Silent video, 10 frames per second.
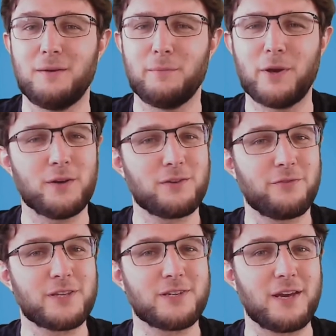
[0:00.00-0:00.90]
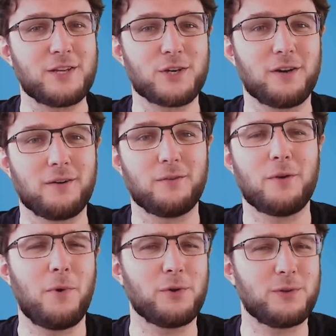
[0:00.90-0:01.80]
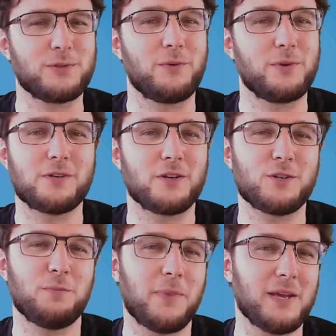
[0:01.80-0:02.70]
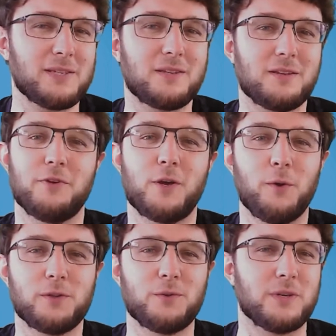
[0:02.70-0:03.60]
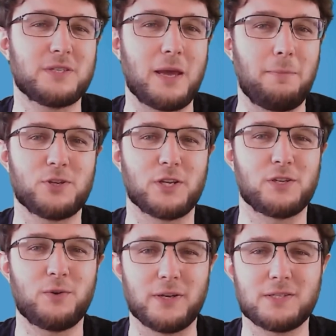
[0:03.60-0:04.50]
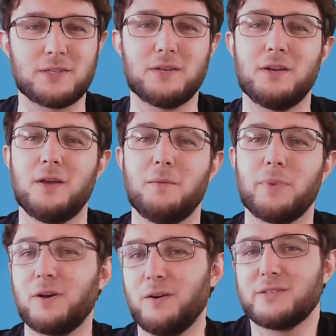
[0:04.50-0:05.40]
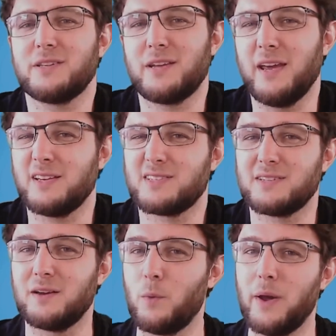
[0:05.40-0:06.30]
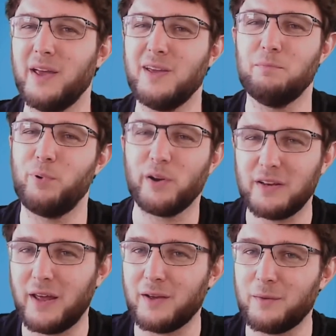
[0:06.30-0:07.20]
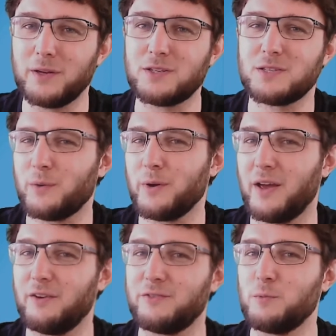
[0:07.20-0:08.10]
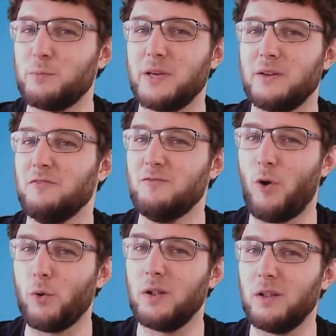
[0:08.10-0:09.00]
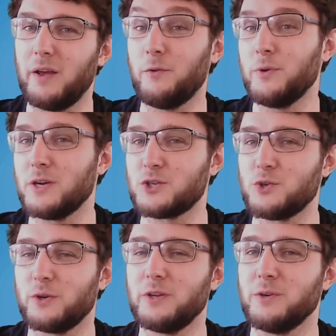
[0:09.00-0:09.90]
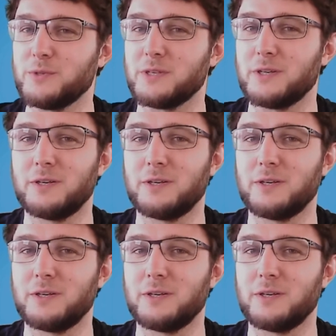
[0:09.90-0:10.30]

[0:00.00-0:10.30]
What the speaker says: Because of its nature, remote user research makes it difficult to establish a trust because it takes away body language, so you have to be vocal and reassure the user.